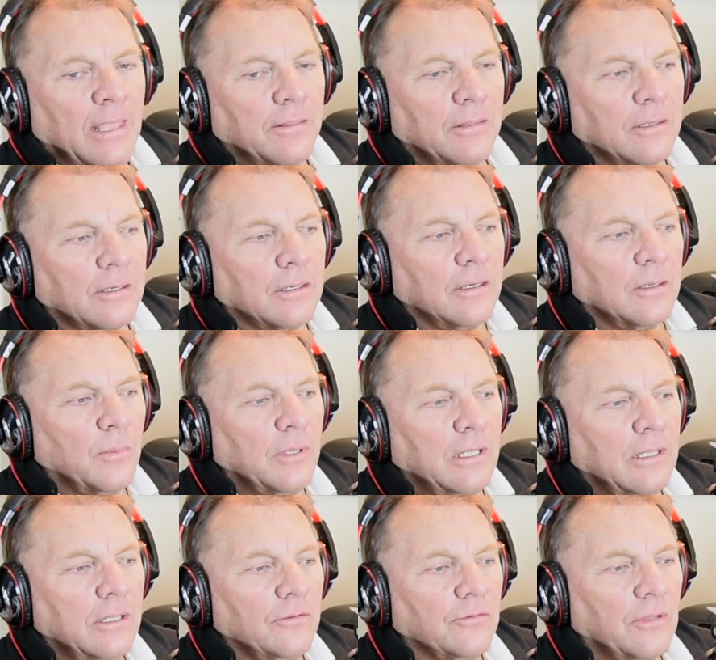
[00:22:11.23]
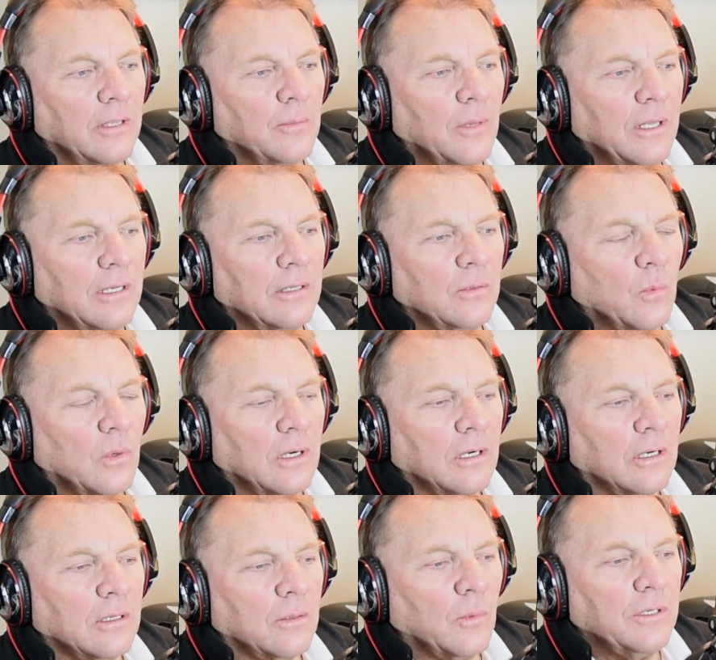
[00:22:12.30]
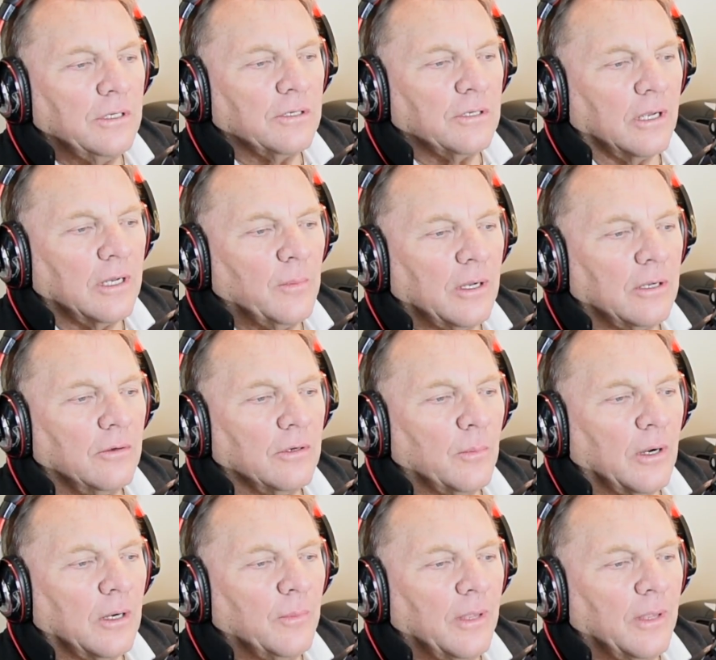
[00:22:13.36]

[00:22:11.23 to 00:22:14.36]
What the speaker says: that are going to be segmented where when you're talking about going to